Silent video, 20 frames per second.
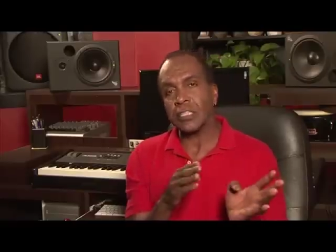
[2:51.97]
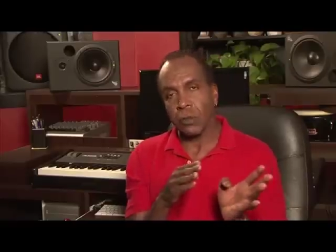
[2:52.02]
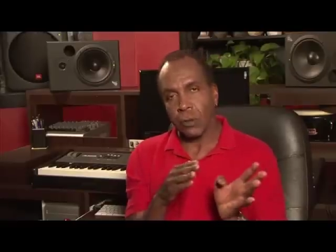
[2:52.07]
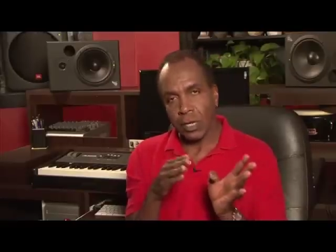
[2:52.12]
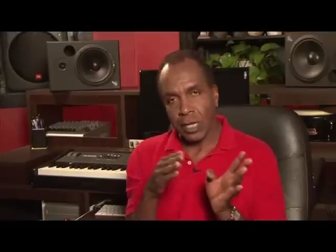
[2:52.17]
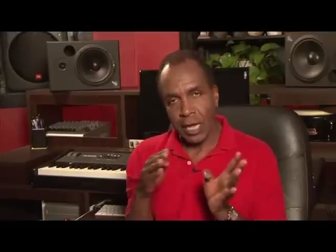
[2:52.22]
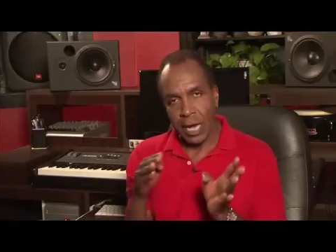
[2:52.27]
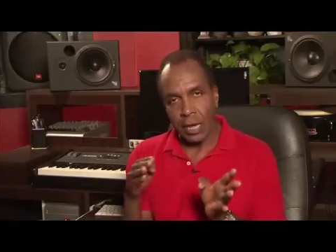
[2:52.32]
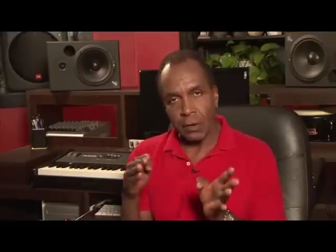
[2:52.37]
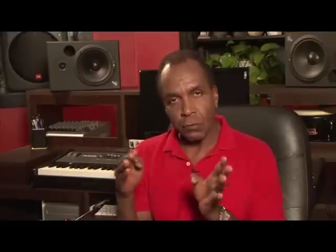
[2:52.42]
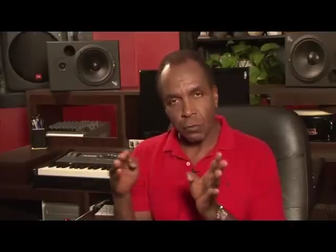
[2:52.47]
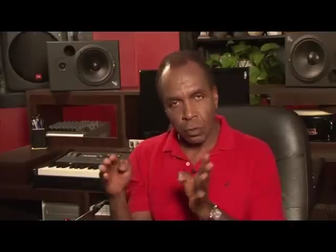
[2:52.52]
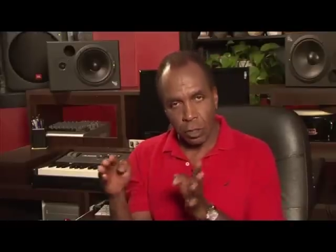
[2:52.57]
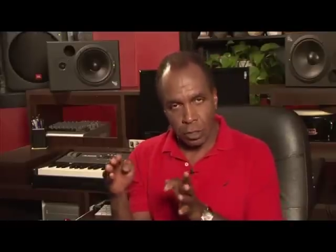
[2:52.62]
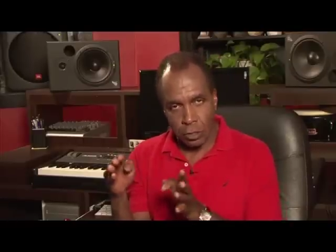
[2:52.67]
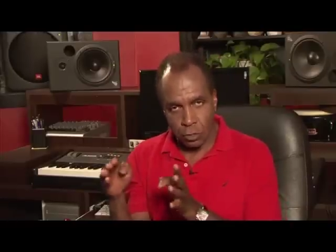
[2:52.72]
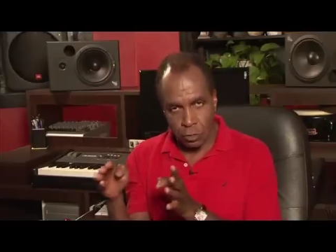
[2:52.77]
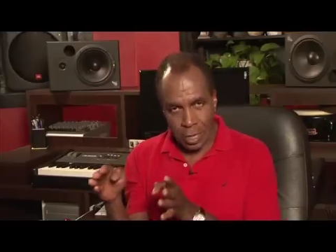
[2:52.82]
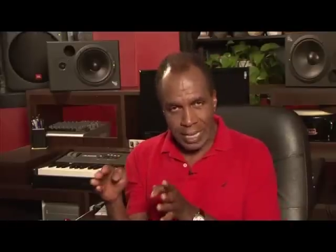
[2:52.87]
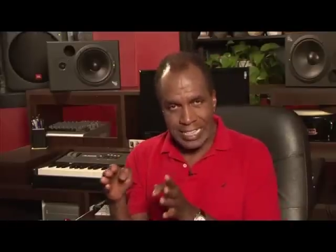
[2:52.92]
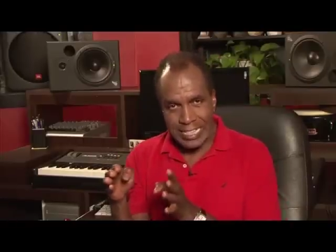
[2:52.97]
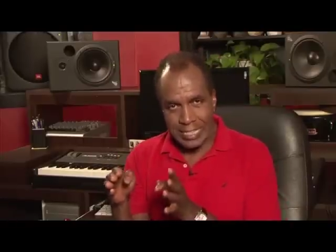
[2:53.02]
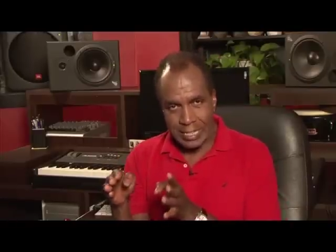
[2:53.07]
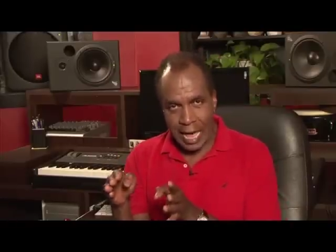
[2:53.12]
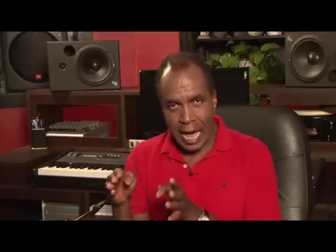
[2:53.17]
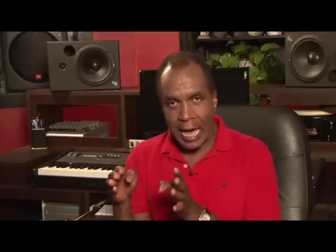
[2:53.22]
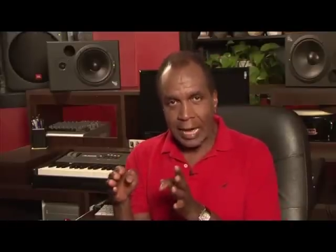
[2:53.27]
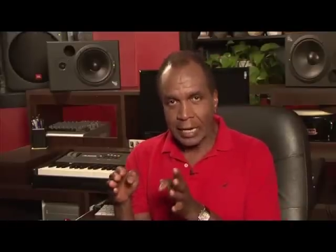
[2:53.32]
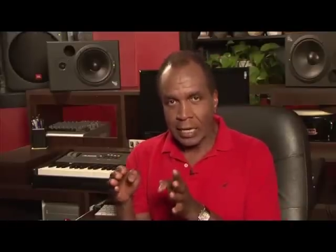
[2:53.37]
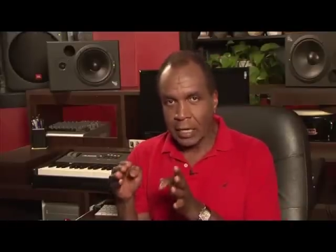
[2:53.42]
So again, we'll address
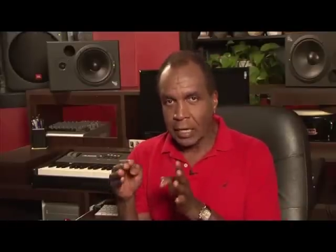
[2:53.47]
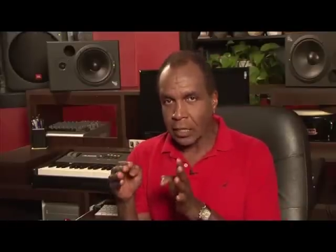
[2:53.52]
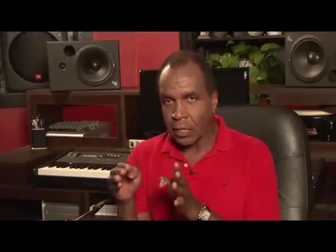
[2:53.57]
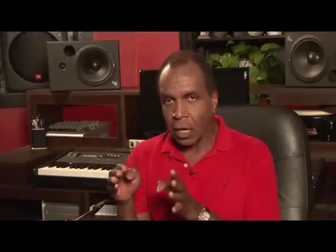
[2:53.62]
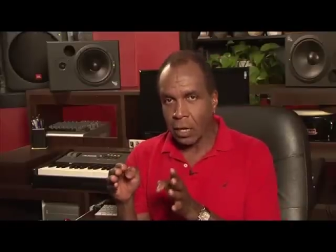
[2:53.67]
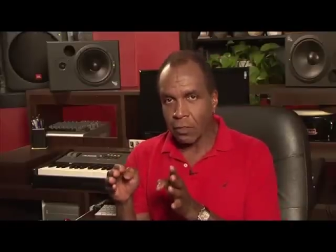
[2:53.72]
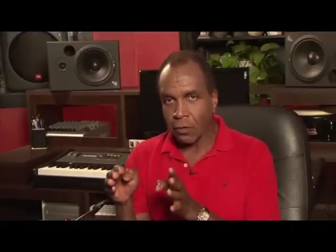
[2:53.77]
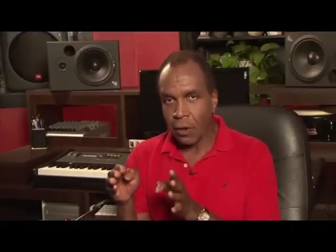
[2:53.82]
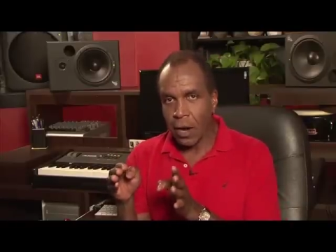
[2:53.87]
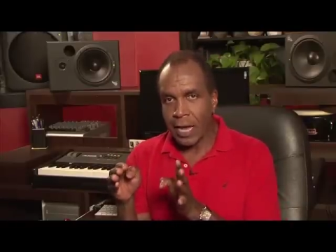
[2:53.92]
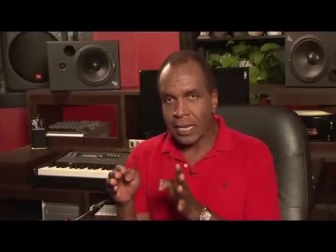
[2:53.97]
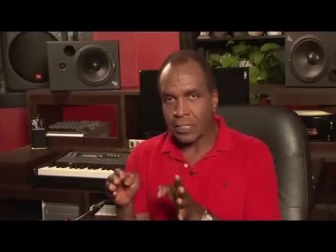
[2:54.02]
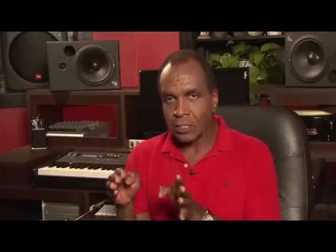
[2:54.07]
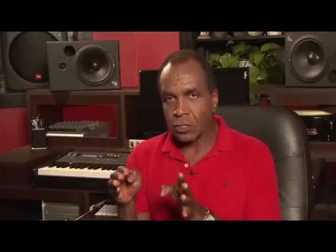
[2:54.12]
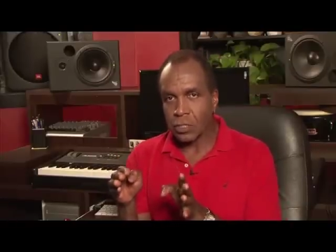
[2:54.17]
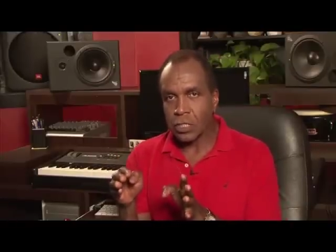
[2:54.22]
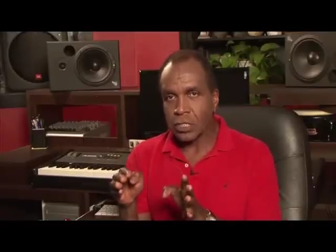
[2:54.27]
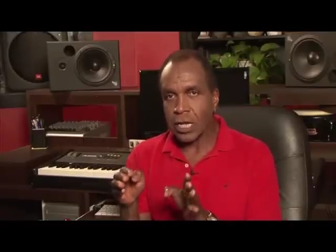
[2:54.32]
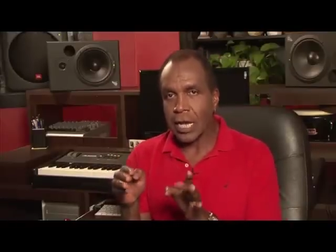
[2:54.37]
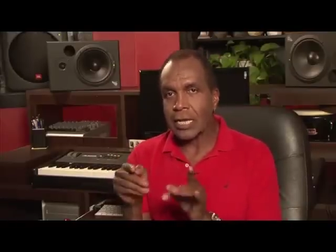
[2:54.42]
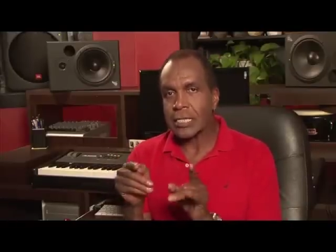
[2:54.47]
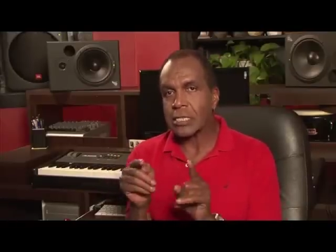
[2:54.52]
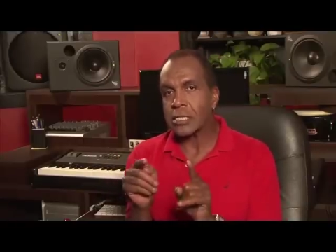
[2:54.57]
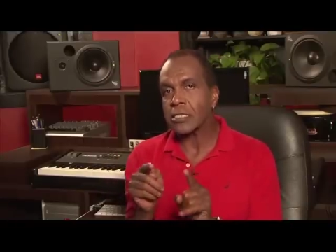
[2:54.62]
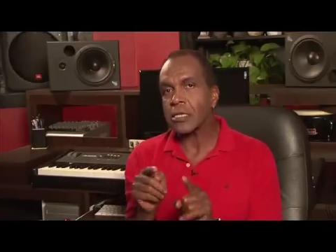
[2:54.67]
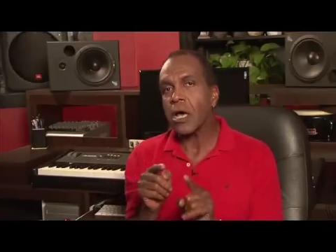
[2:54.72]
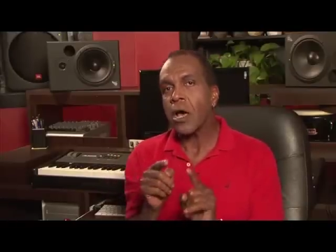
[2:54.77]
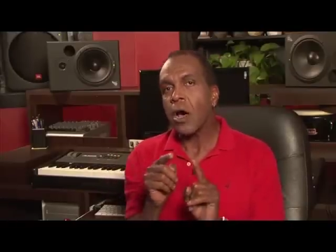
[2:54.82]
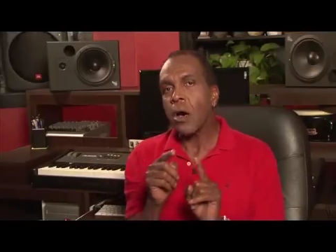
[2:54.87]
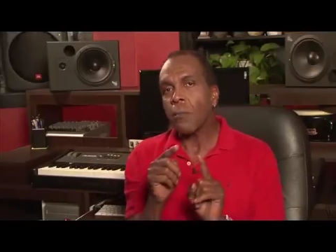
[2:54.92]
that in other exercises.